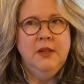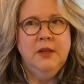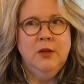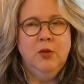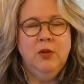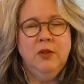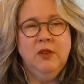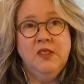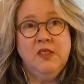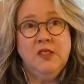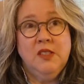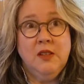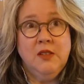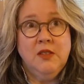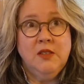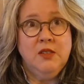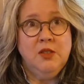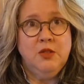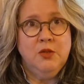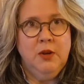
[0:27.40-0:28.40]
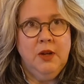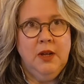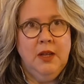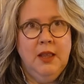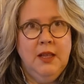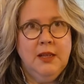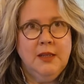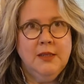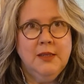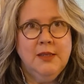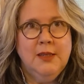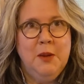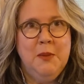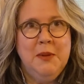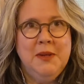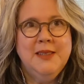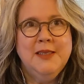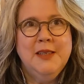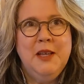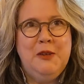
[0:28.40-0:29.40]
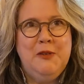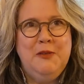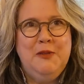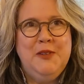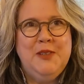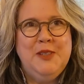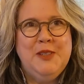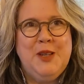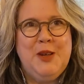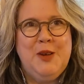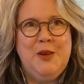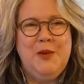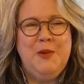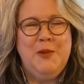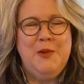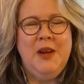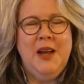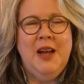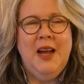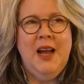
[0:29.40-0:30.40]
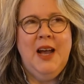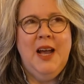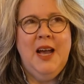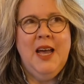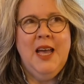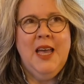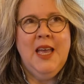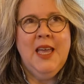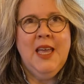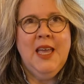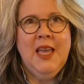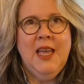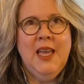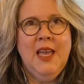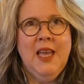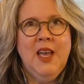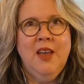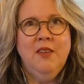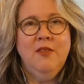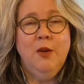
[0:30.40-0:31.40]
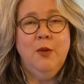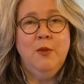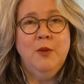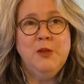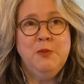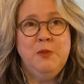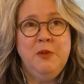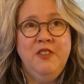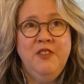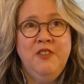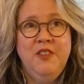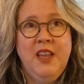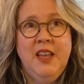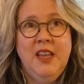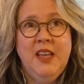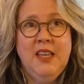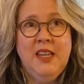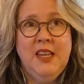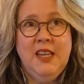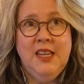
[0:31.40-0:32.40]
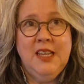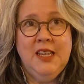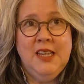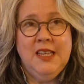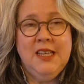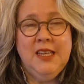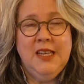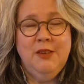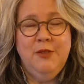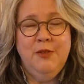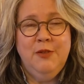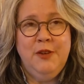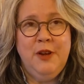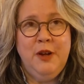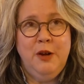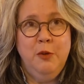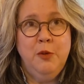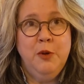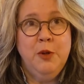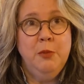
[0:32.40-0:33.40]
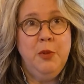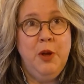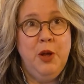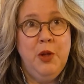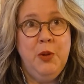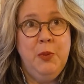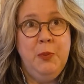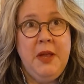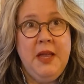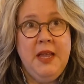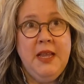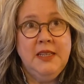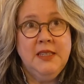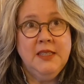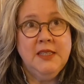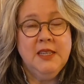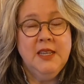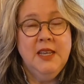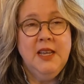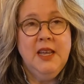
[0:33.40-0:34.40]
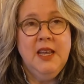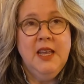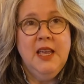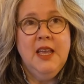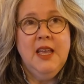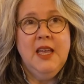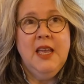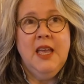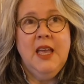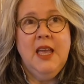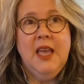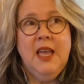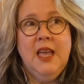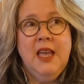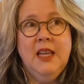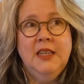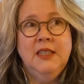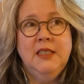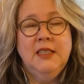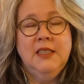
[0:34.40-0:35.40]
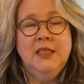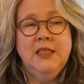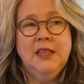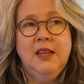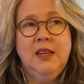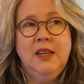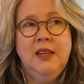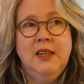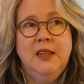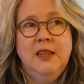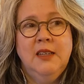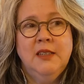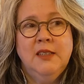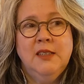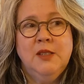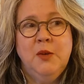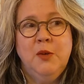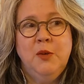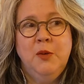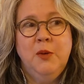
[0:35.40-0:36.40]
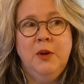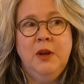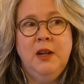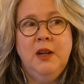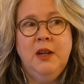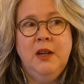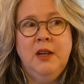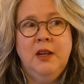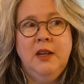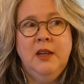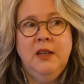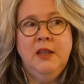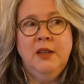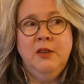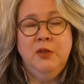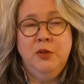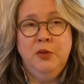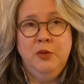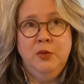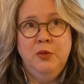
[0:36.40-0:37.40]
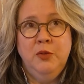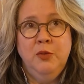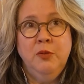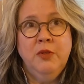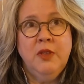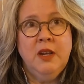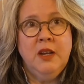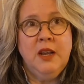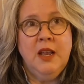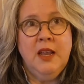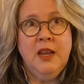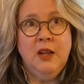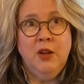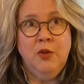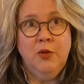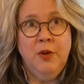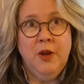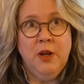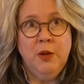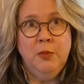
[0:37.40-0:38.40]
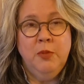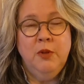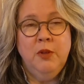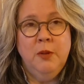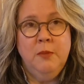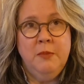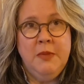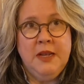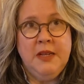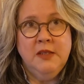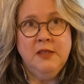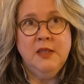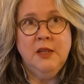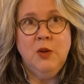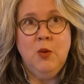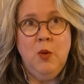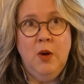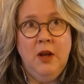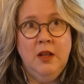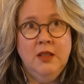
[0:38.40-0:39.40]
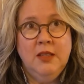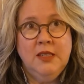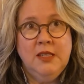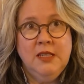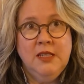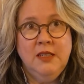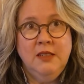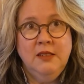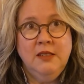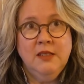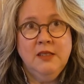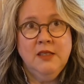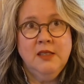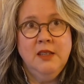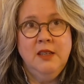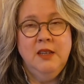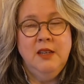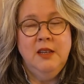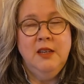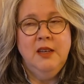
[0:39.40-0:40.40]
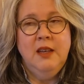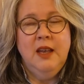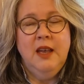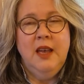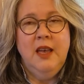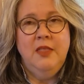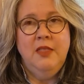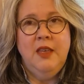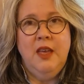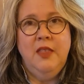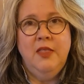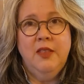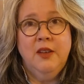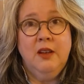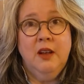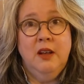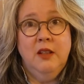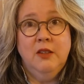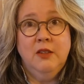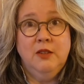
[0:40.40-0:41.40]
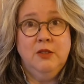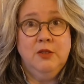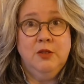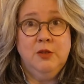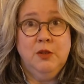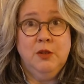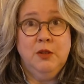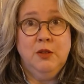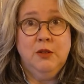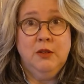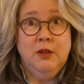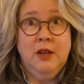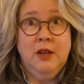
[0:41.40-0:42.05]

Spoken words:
or at least that's the story I like to tell myself. So I have always been a fan of Farrow and Ball paint, and so I knew that it had incredible, amazing qualities and that the colors are